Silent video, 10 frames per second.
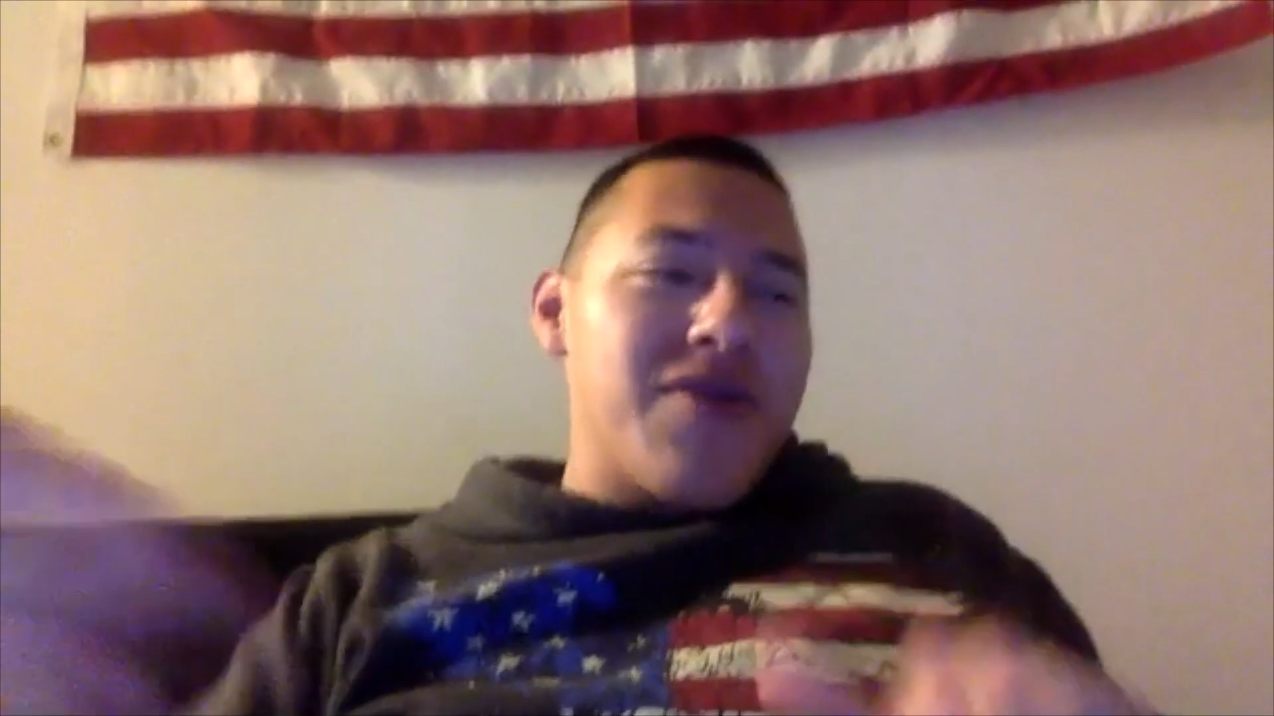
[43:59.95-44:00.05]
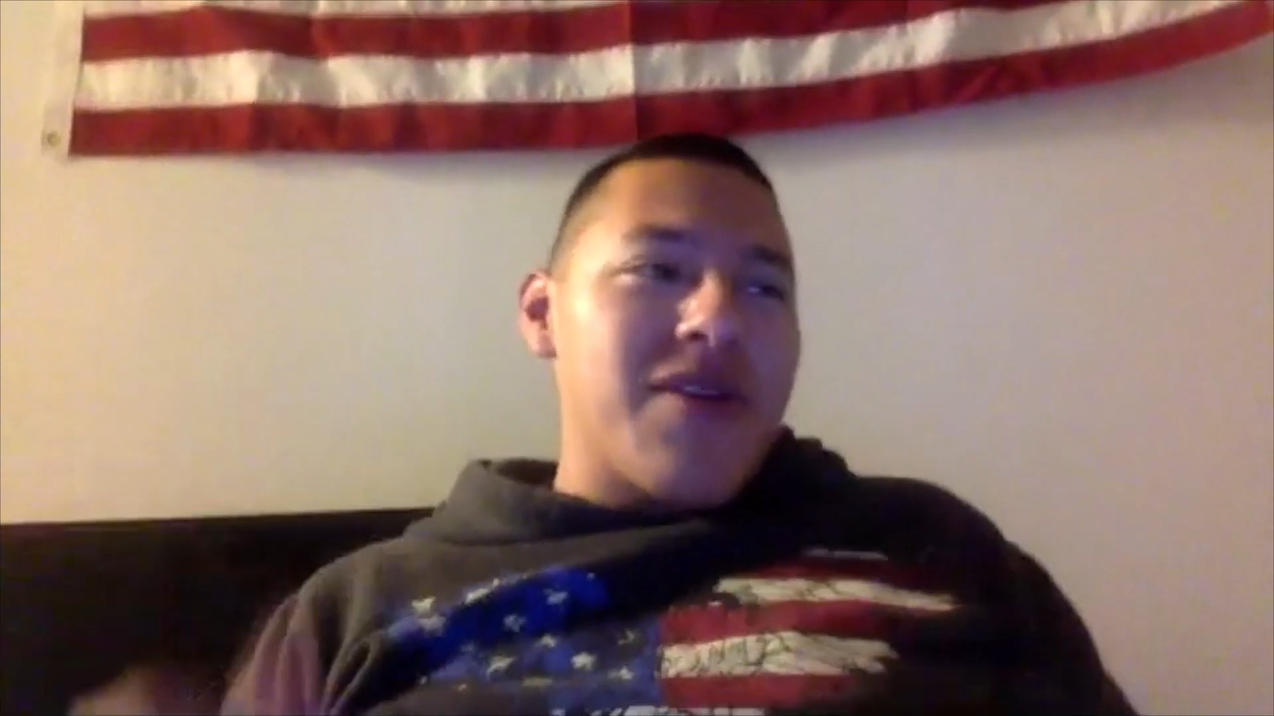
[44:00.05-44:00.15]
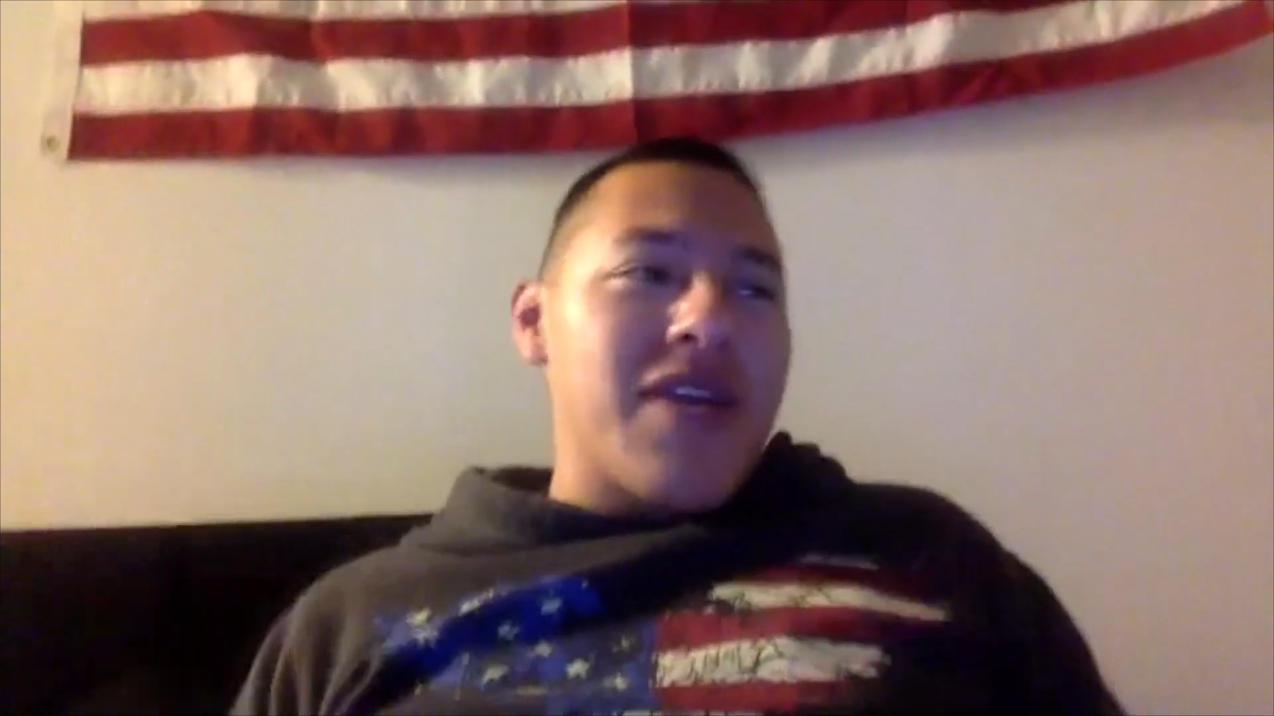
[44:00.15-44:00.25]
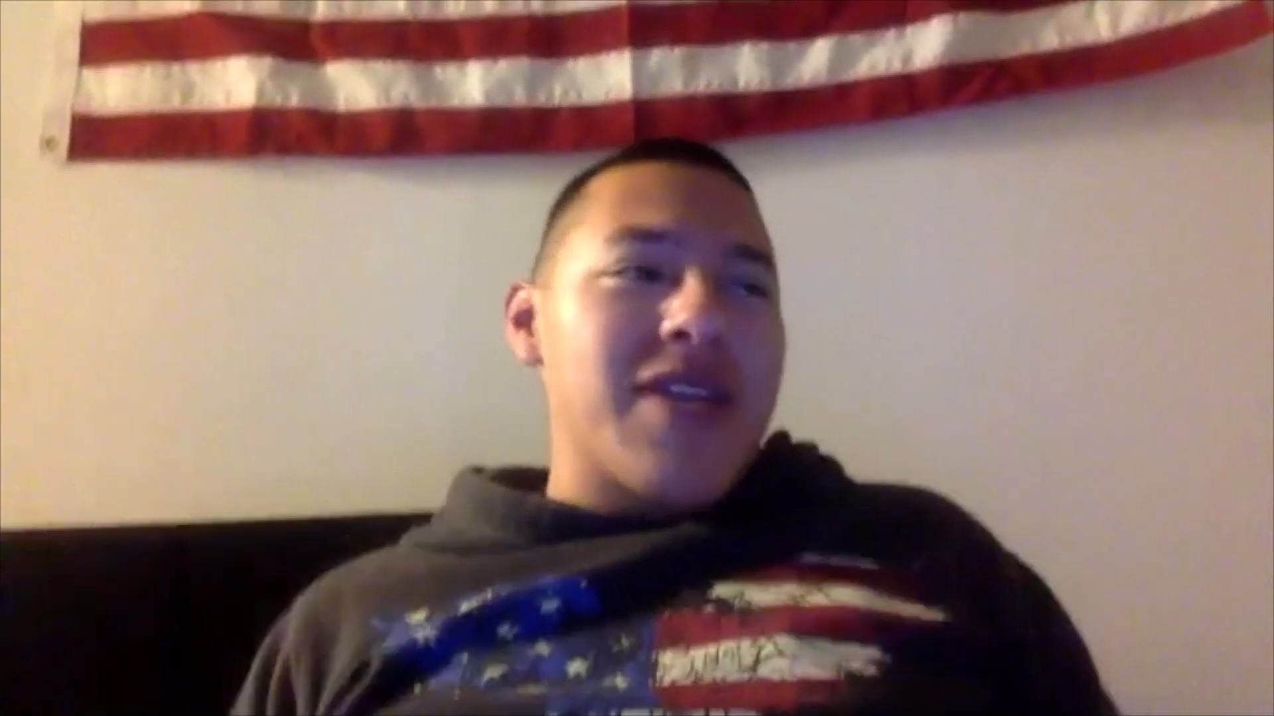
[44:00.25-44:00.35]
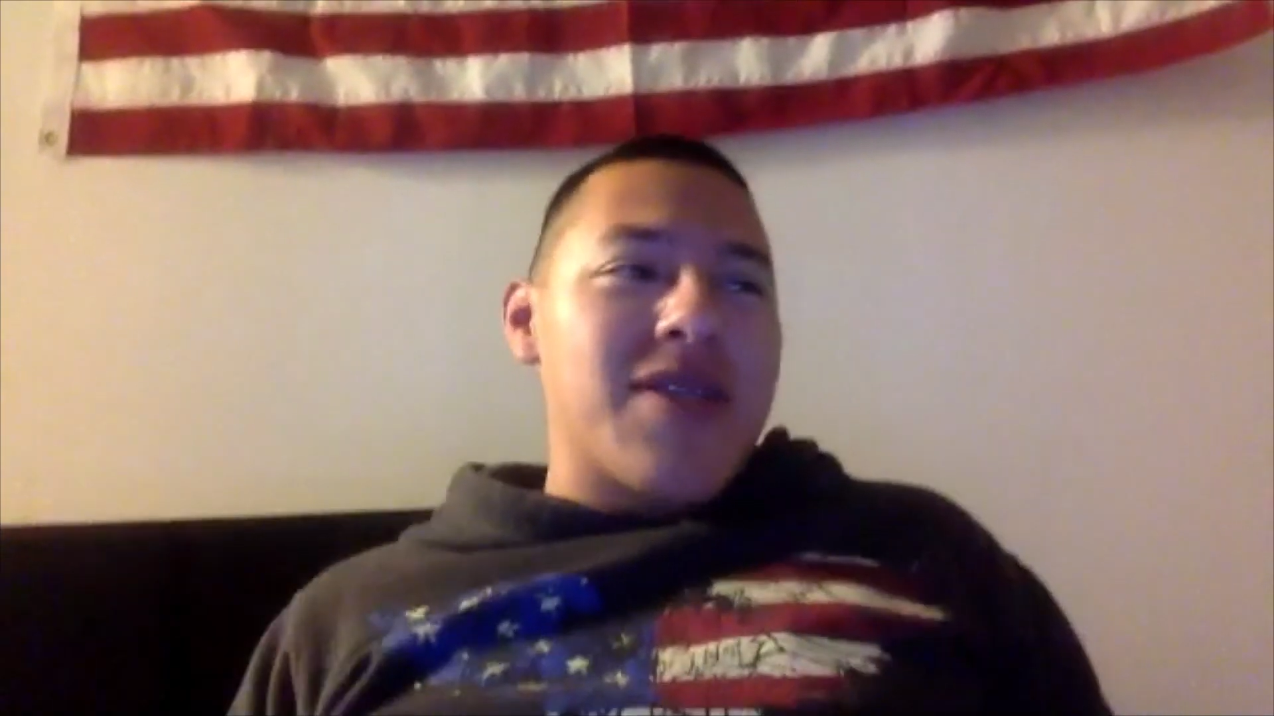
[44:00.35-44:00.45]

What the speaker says: against the